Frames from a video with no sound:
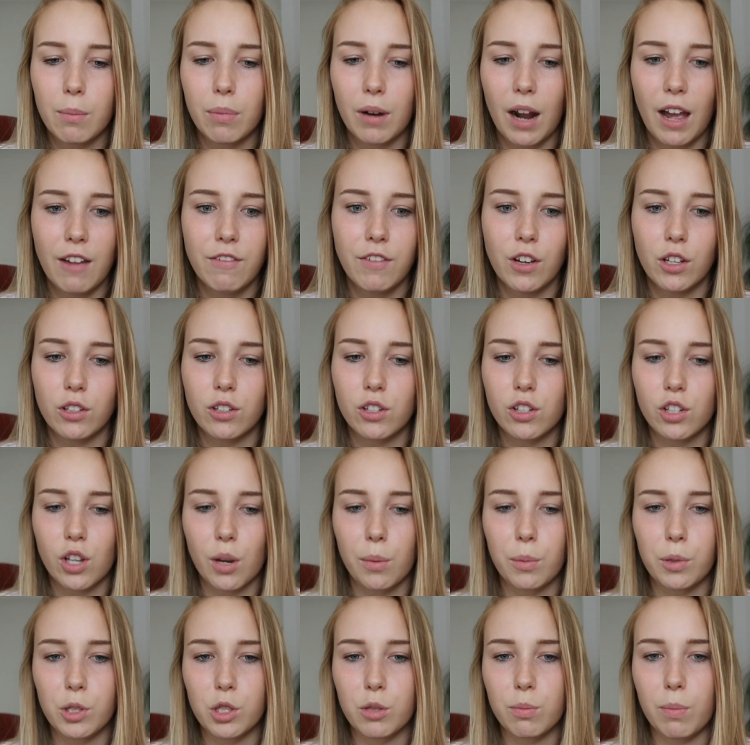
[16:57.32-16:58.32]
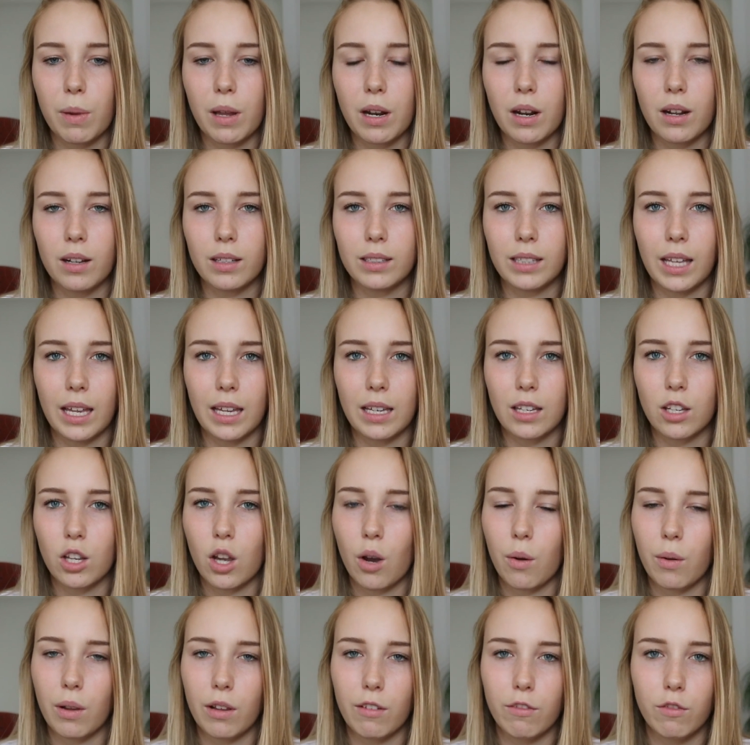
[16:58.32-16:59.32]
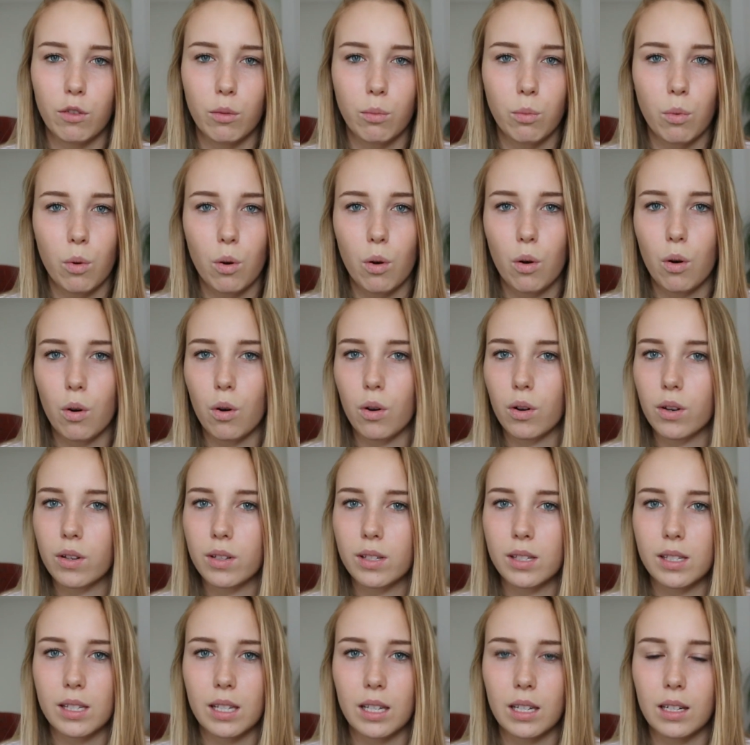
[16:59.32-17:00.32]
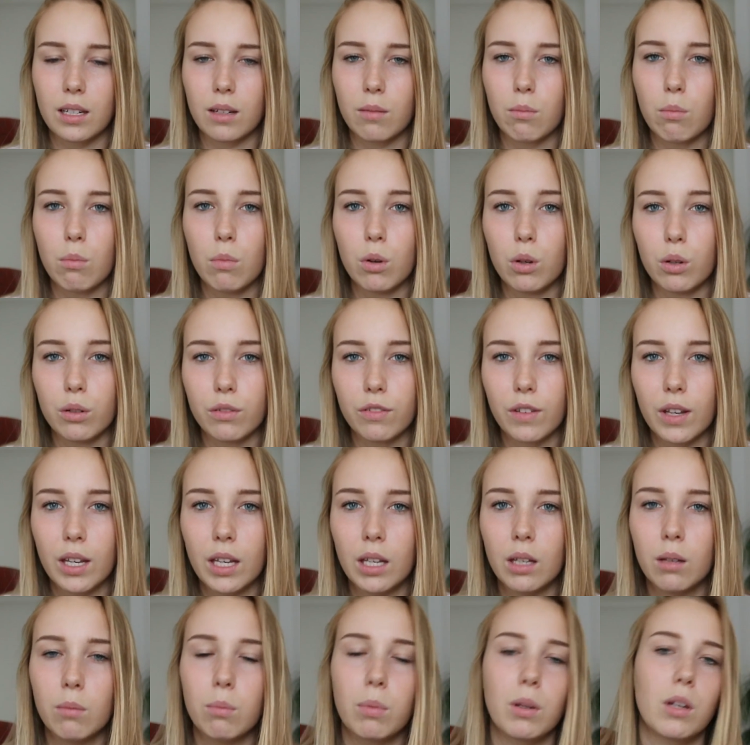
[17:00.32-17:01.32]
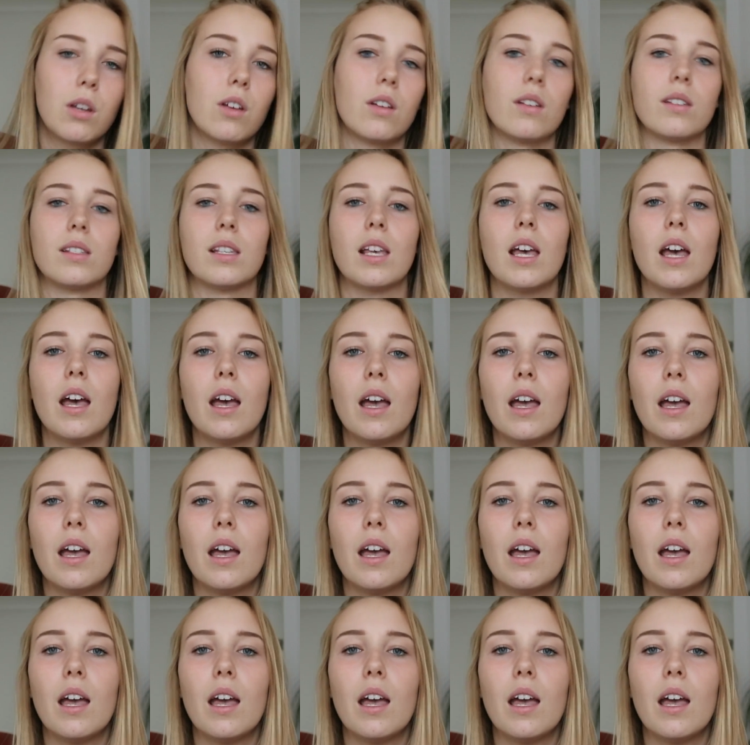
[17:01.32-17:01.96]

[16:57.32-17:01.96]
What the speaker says: But I felt so much better like going for walks and moving, because